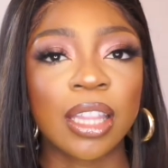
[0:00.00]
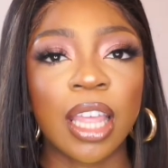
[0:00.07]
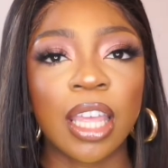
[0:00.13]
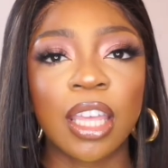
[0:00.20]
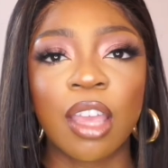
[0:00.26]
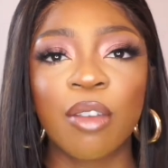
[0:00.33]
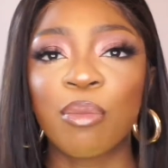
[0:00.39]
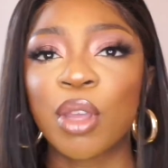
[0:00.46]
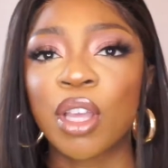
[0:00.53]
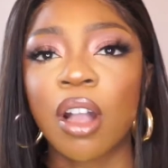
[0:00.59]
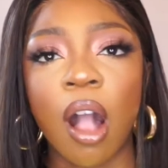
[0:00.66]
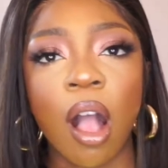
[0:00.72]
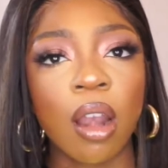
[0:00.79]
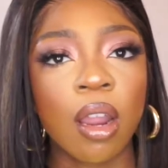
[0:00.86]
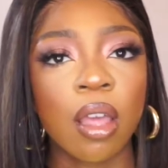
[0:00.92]
They give me
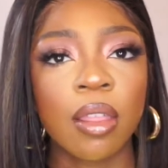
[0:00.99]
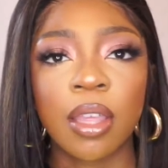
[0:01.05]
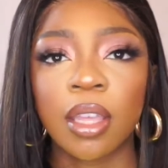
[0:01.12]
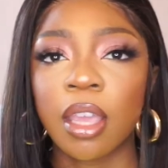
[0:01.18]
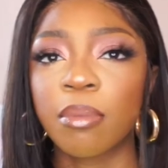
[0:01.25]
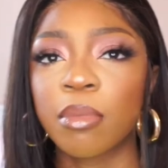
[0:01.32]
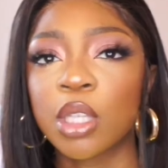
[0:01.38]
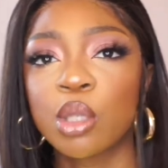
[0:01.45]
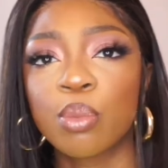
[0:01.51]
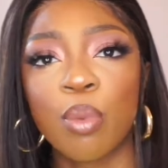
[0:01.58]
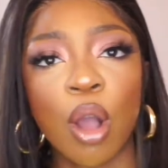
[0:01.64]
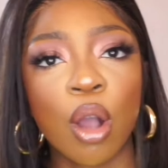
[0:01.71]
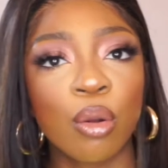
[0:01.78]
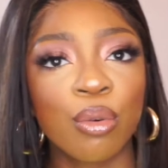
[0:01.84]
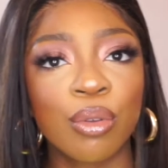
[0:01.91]
color, they give me
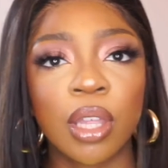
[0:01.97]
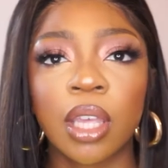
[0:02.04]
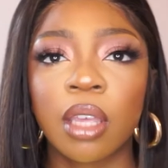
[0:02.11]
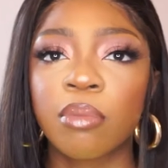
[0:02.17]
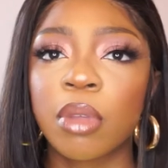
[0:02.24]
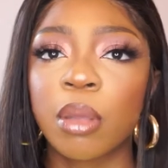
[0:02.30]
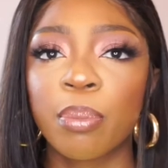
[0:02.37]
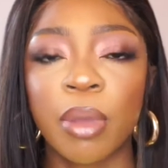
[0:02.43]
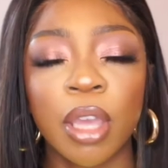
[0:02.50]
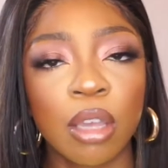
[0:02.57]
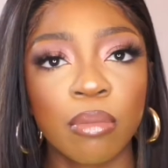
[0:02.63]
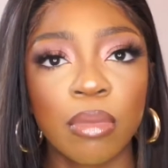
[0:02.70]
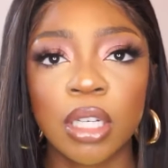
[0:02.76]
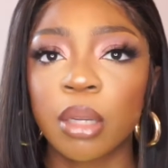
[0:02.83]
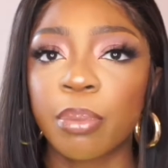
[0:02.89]
sparkle, they give me
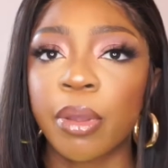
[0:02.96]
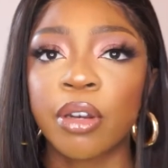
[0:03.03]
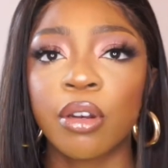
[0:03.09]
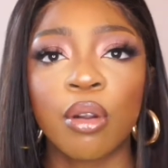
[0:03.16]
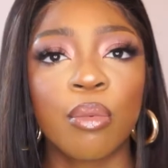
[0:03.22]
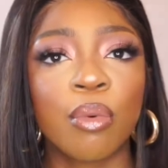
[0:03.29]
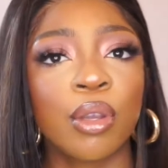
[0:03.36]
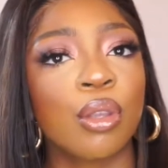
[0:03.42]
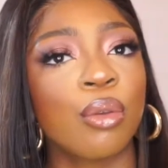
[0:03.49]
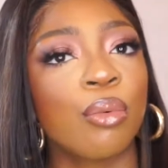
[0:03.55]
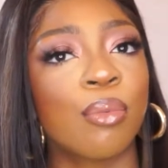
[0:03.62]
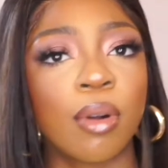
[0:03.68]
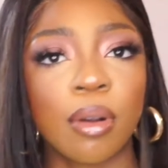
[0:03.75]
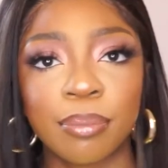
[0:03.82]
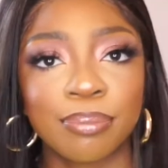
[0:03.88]
pigment. Depending on what you
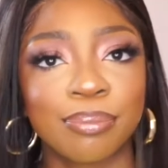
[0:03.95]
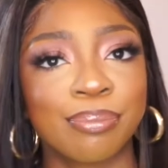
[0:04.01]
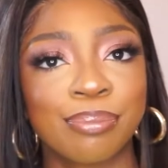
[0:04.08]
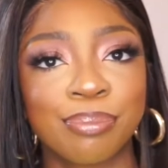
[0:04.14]
want,